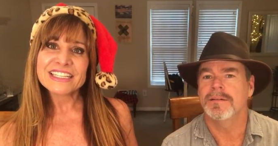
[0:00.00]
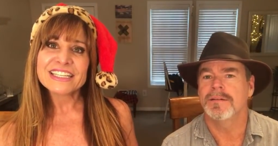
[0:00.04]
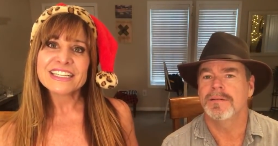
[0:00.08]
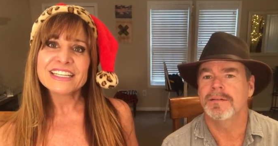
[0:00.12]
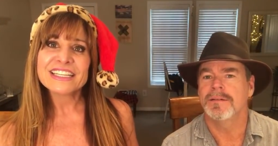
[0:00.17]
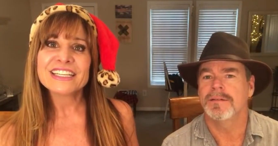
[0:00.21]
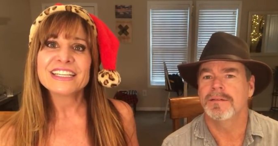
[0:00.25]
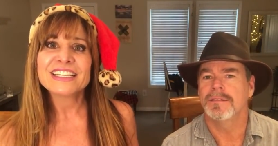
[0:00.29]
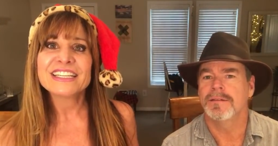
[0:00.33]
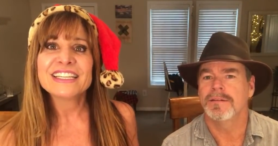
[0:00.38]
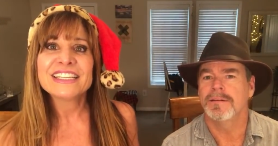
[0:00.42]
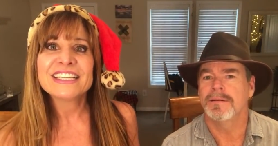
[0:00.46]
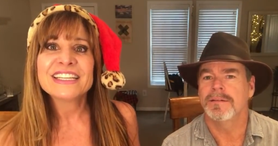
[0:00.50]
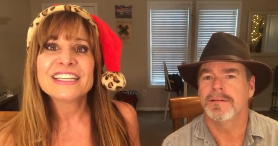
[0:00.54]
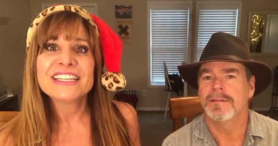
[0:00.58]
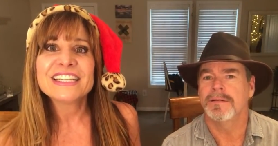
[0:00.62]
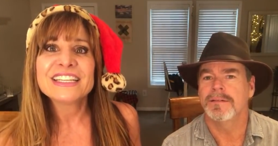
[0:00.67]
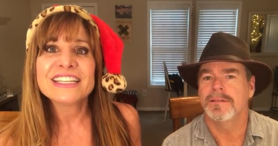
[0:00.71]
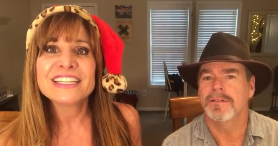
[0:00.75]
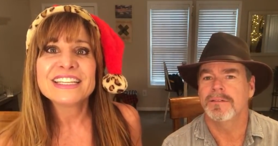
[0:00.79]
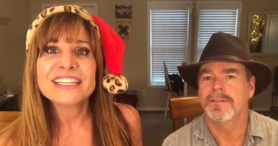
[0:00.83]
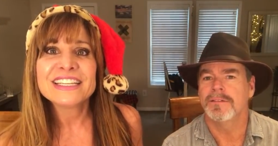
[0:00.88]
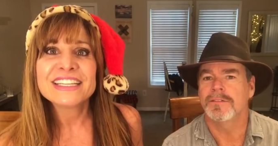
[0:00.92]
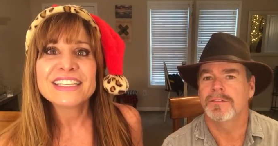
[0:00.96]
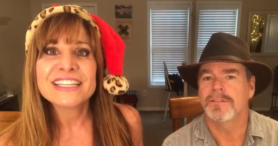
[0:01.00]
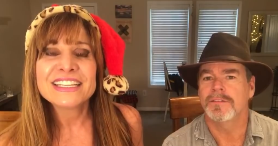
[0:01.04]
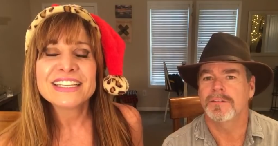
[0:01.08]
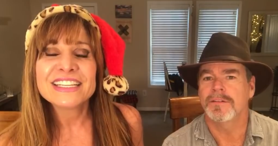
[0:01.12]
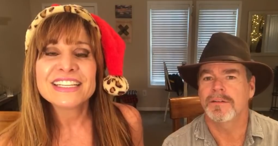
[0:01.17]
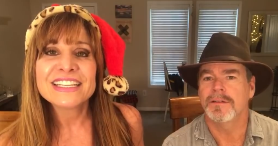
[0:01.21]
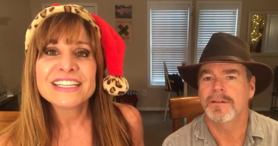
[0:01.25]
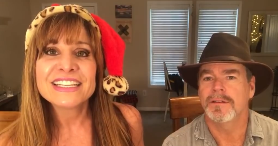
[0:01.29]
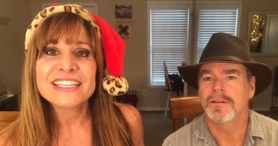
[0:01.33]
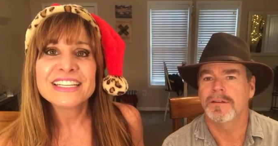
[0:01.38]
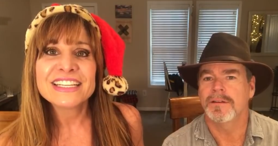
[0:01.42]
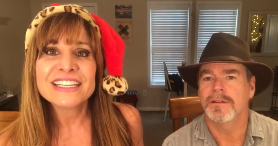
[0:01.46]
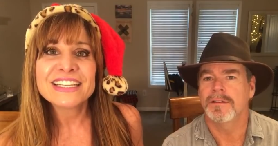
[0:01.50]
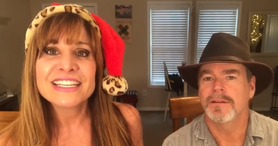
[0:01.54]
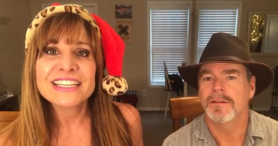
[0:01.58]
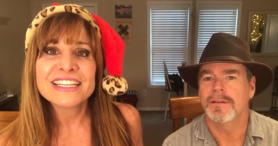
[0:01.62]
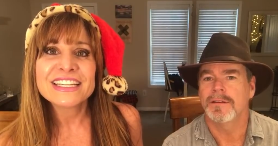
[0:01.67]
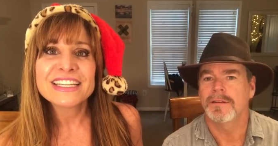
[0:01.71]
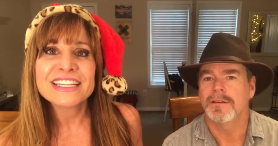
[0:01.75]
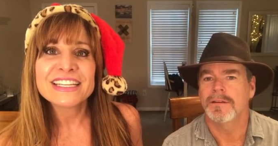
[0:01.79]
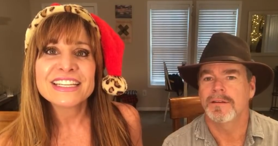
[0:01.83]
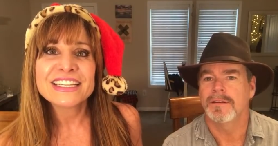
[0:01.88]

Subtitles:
(no one is talking)